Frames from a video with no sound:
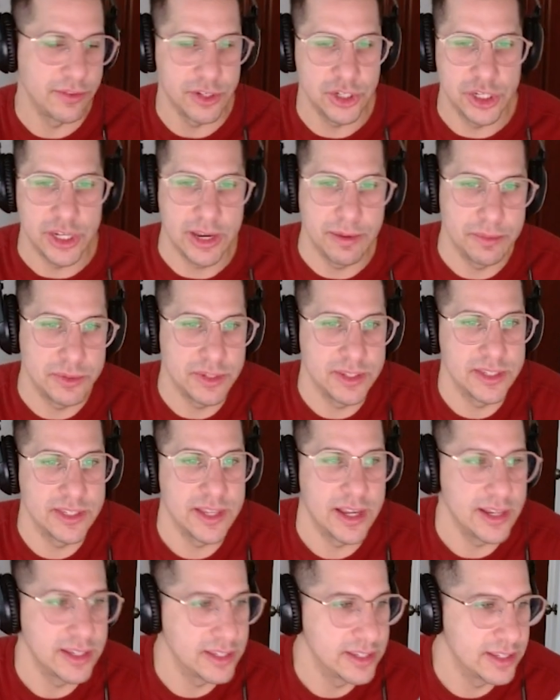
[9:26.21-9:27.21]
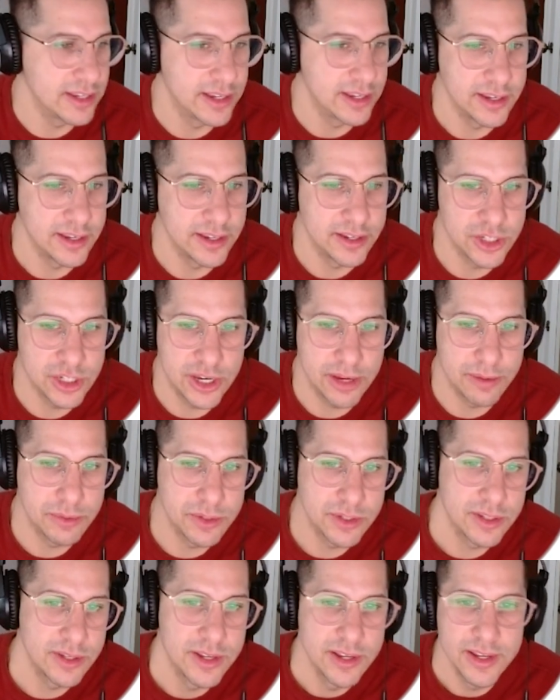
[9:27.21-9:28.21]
shapes and size uh, shapes